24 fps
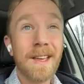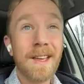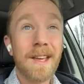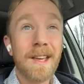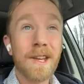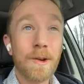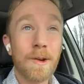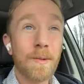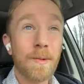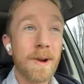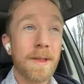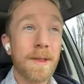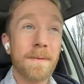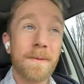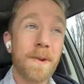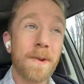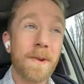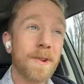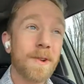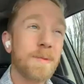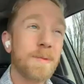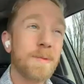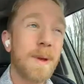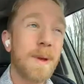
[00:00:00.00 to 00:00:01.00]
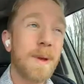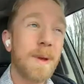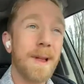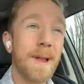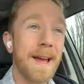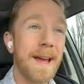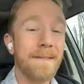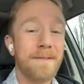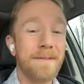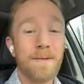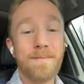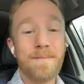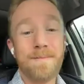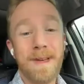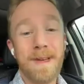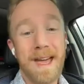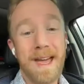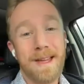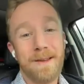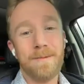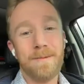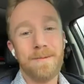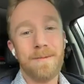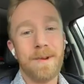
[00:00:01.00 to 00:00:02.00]
you're one of the first people I ever
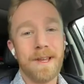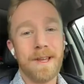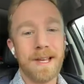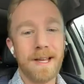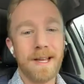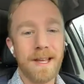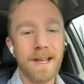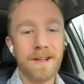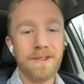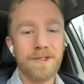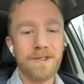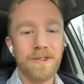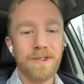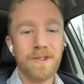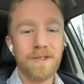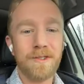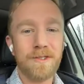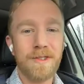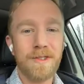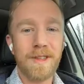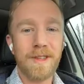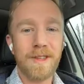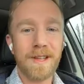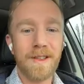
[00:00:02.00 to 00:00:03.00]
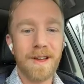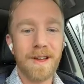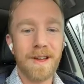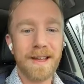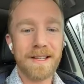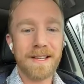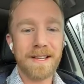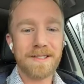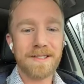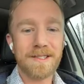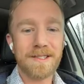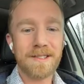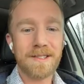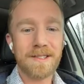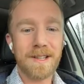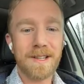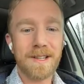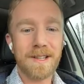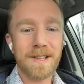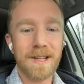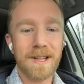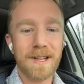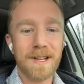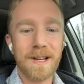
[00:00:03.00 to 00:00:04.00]
met when I got introduced to the Alliance
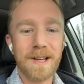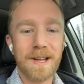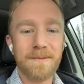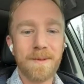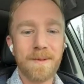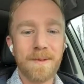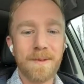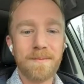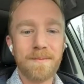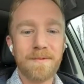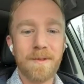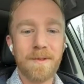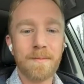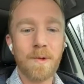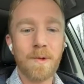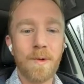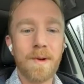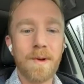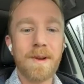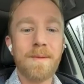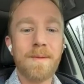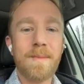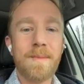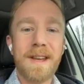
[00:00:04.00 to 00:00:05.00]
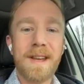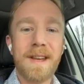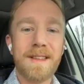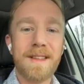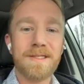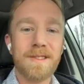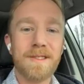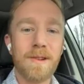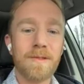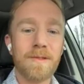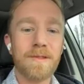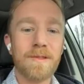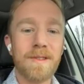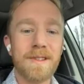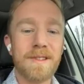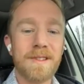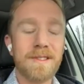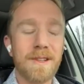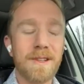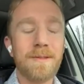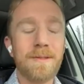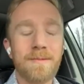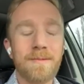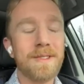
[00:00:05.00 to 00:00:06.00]
from going to meetings locally.
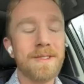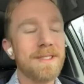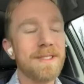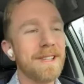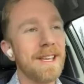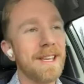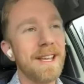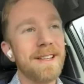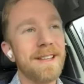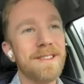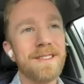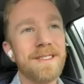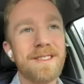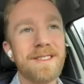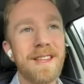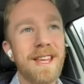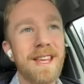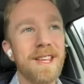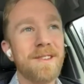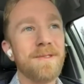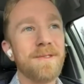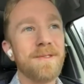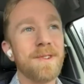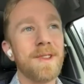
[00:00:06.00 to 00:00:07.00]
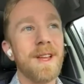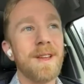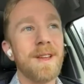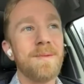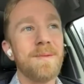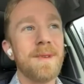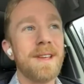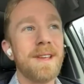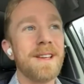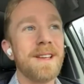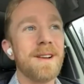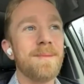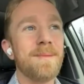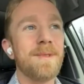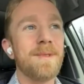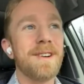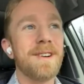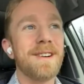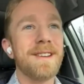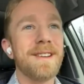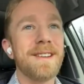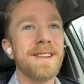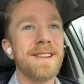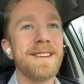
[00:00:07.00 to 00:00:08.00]
So once again, just thank you for letting me come
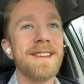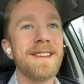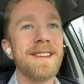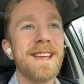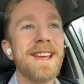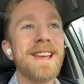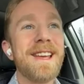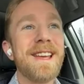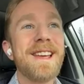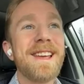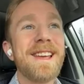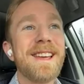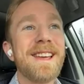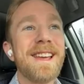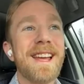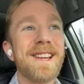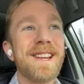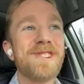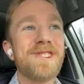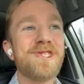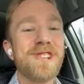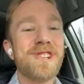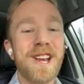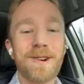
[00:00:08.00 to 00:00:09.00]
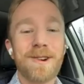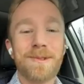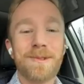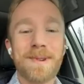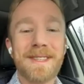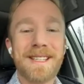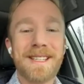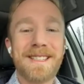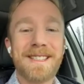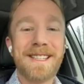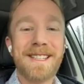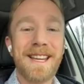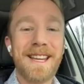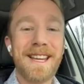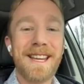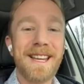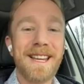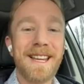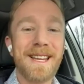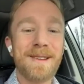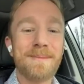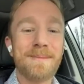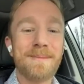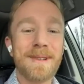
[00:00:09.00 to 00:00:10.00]
on and share with the
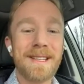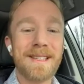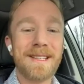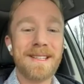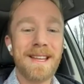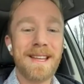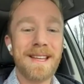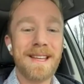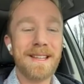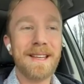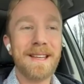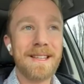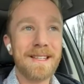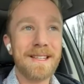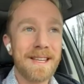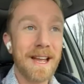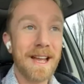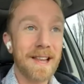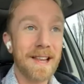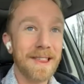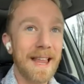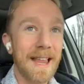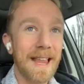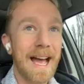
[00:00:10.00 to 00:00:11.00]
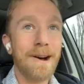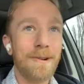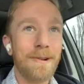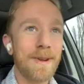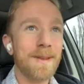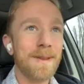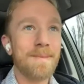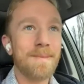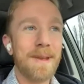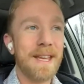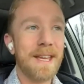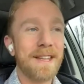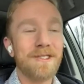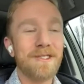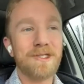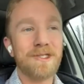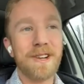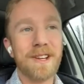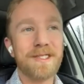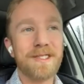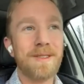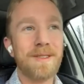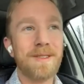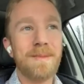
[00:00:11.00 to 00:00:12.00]
team and allowing me and
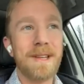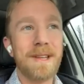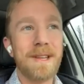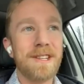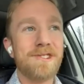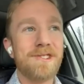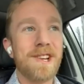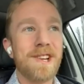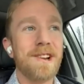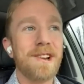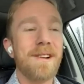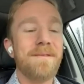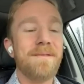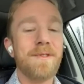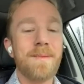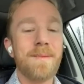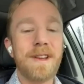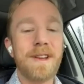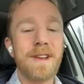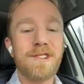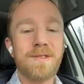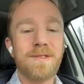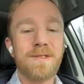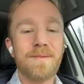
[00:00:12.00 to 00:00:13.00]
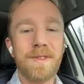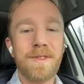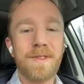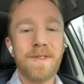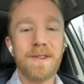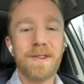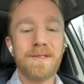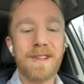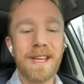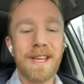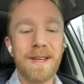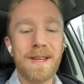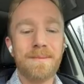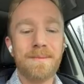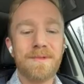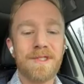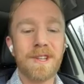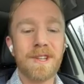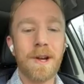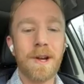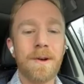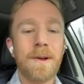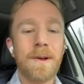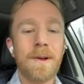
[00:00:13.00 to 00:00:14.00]
trusting me to share information with your team.
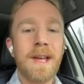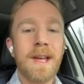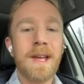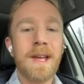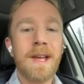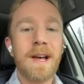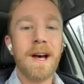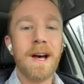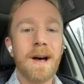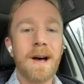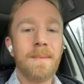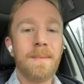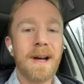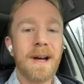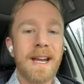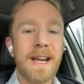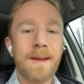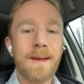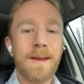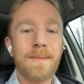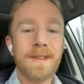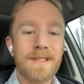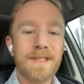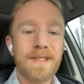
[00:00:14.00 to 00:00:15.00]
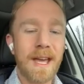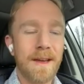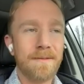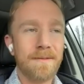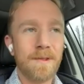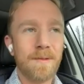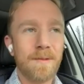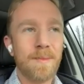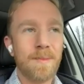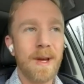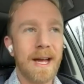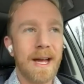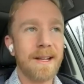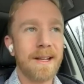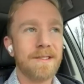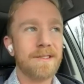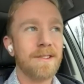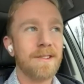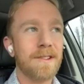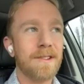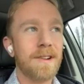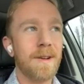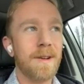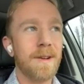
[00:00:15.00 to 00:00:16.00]
So my name is Evan
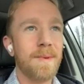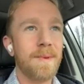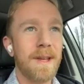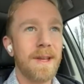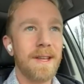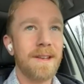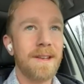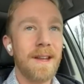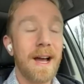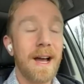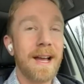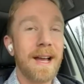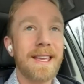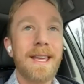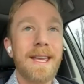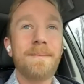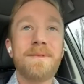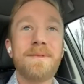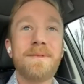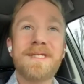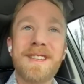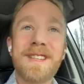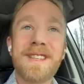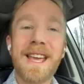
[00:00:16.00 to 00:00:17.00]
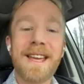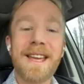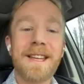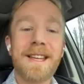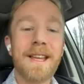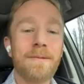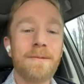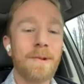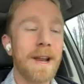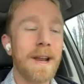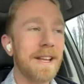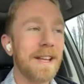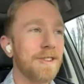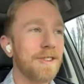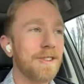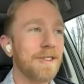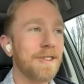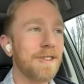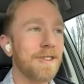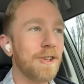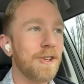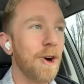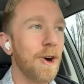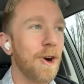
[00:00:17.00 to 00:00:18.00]
Patzer. I keep saying when I
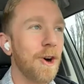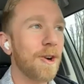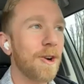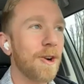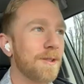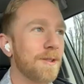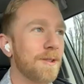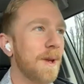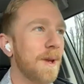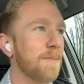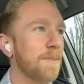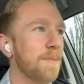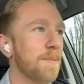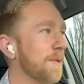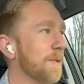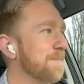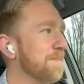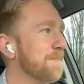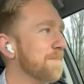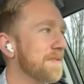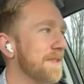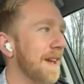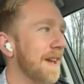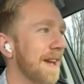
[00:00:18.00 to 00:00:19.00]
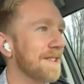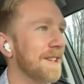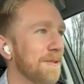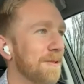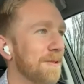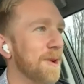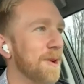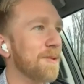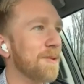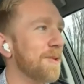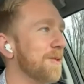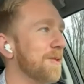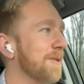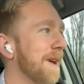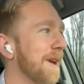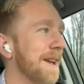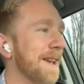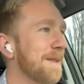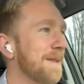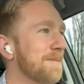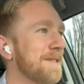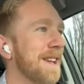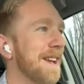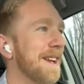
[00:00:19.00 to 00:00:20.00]
talk to people as I recruit, I keep
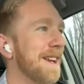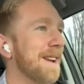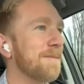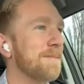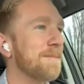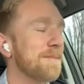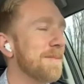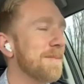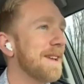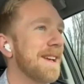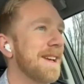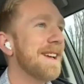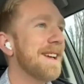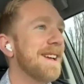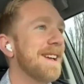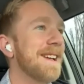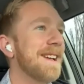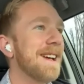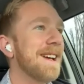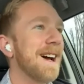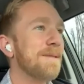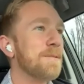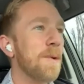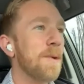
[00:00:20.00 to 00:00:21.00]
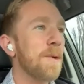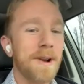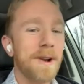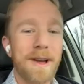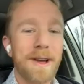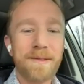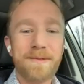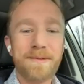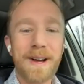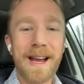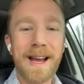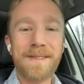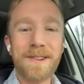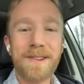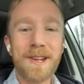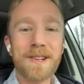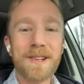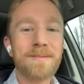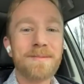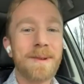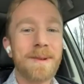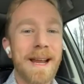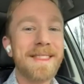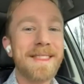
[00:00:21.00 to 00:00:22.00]
saying I'm going on 5
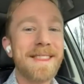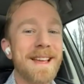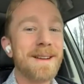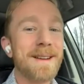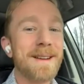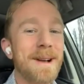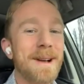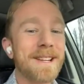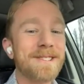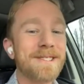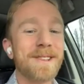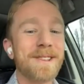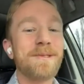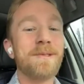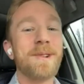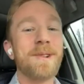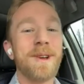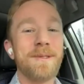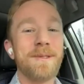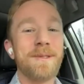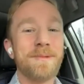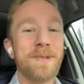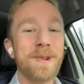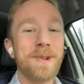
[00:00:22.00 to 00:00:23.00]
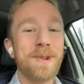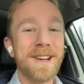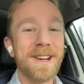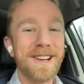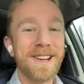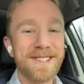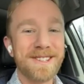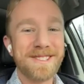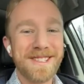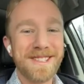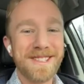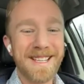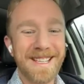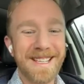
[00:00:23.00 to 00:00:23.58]
years, but I think I'm actually going on 4 years.